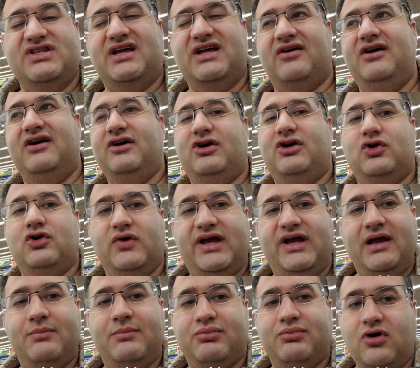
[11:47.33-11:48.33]
they are going to
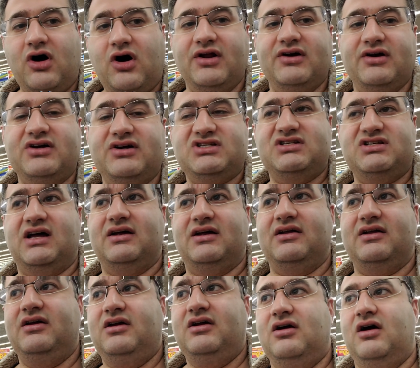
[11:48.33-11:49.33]
create products
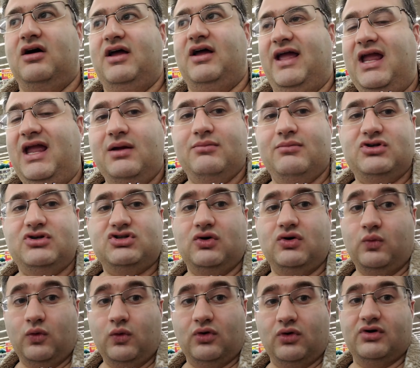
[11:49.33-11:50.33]
that aim
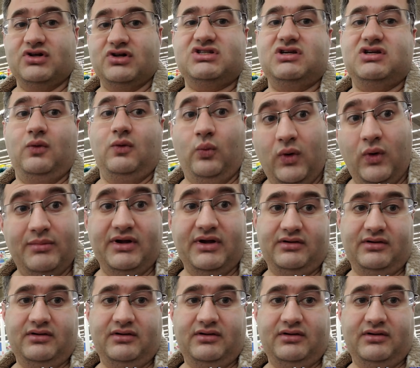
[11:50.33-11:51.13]
towards women.